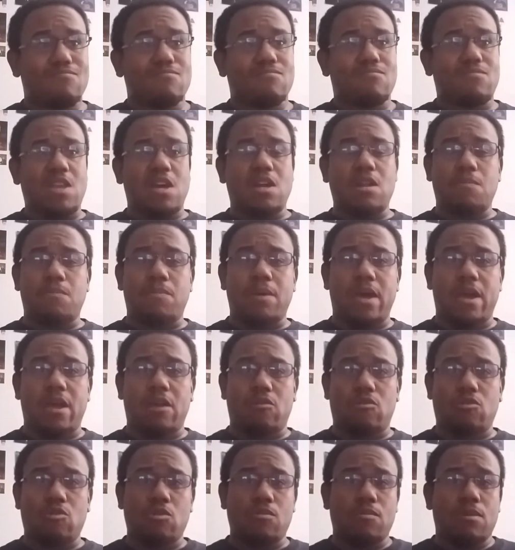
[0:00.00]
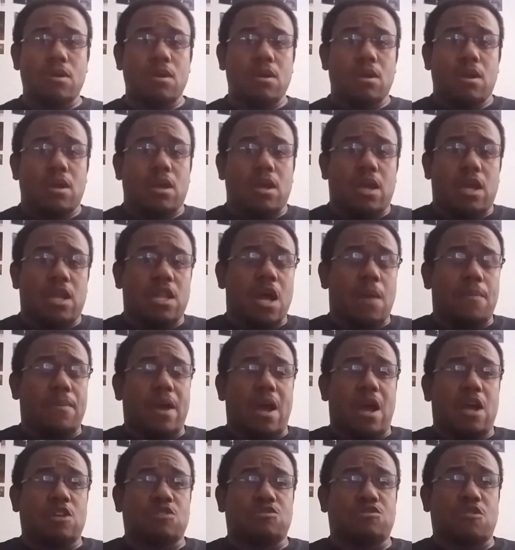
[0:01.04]
Not a bad group. And I'll be
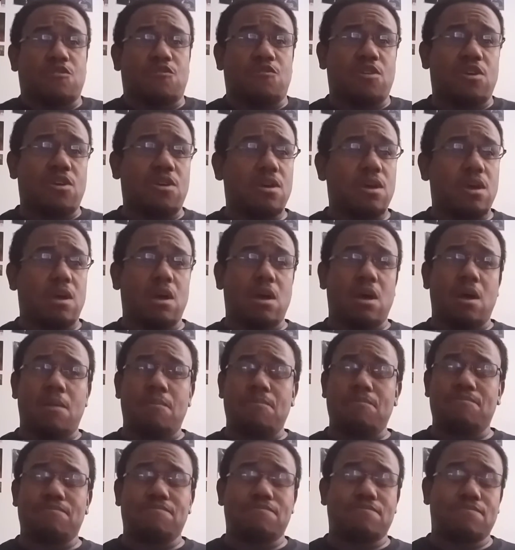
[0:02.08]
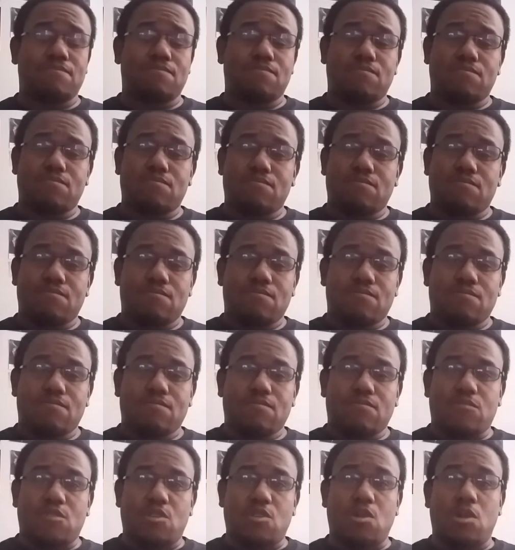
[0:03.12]
honest with you. Let
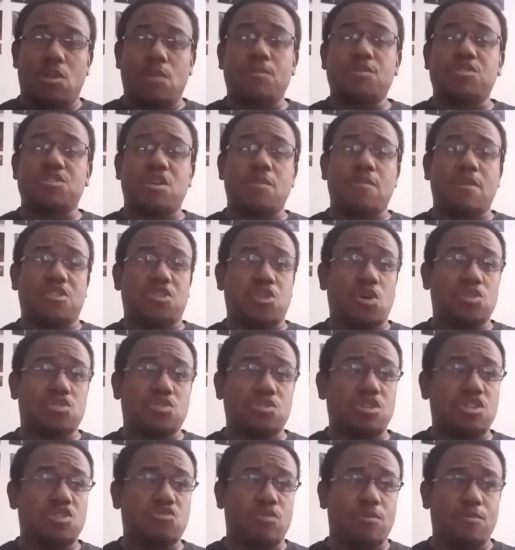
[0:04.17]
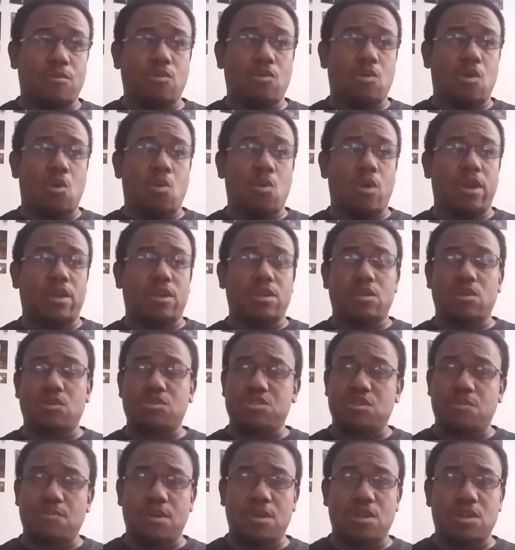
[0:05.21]
me just get my thoughts on these women real quick.
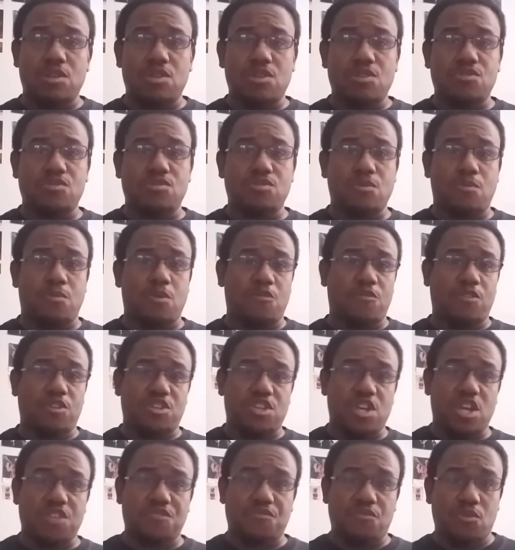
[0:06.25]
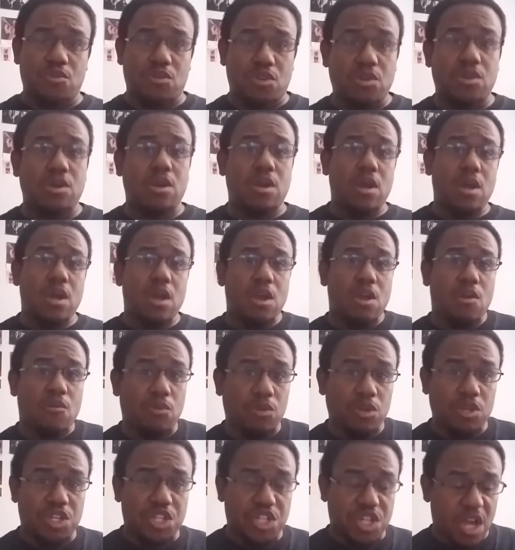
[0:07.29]
Tamina, this was a perfect chance for her to
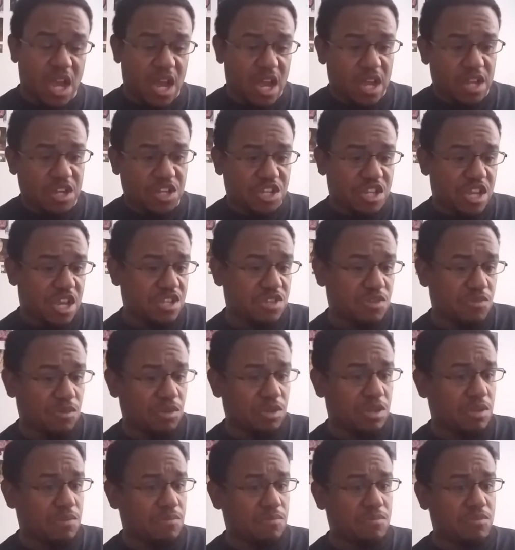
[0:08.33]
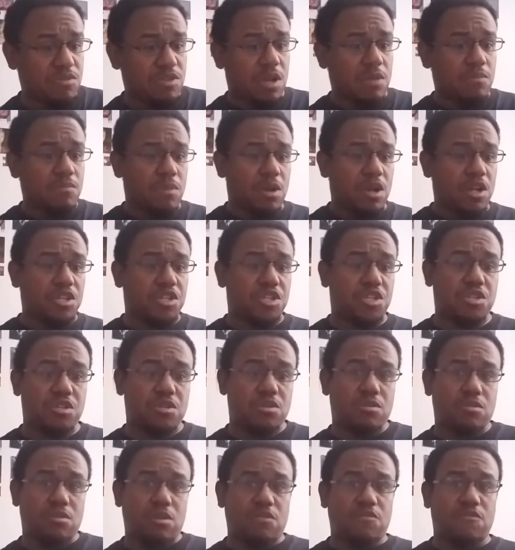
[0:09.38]
really shine. She hasn't really done much,
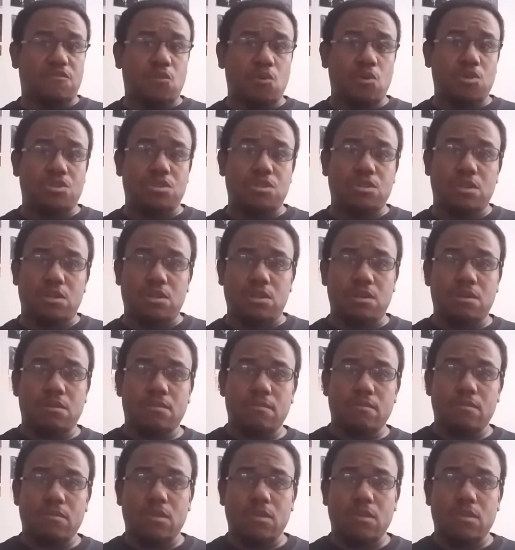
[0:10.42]
unfortunately.